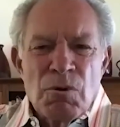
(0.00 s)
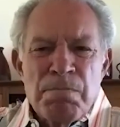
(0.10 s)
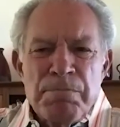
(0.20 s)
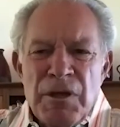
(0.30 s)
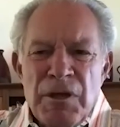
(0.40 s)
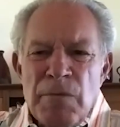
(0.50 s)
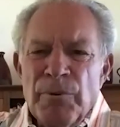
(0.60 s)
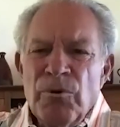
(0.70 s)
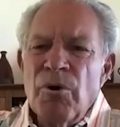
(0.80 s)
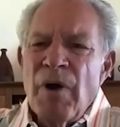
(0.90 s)
people who
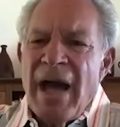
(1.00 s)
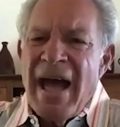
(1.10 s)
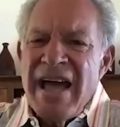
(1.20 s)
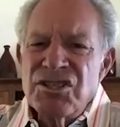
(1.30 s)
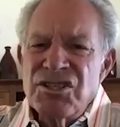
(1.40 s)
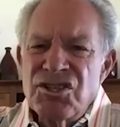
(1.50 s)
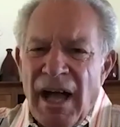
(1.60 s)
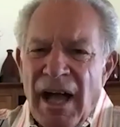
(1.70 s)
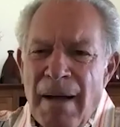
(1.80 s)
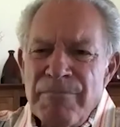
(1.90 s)
had jobs that
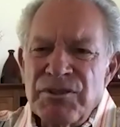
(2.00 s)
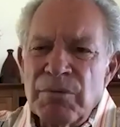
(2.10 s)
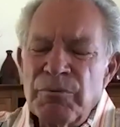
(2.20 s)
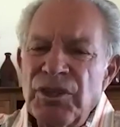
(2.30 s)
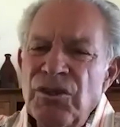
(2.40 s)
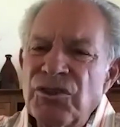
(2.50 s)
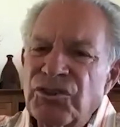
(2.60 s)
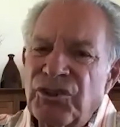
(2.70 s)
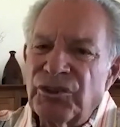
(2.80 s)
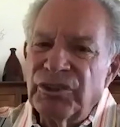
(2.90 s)
within 30
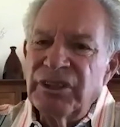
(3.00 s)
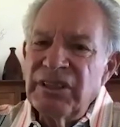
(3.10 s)
days,